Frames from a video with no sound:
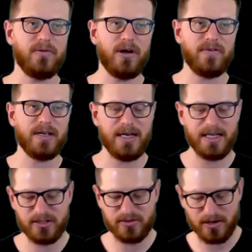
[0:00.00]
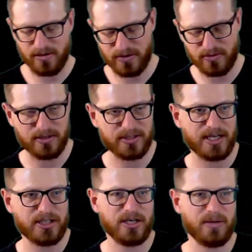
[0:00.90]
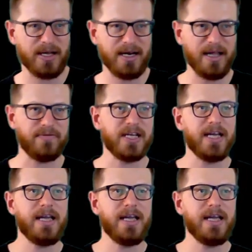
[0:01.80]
of a rotation in my left.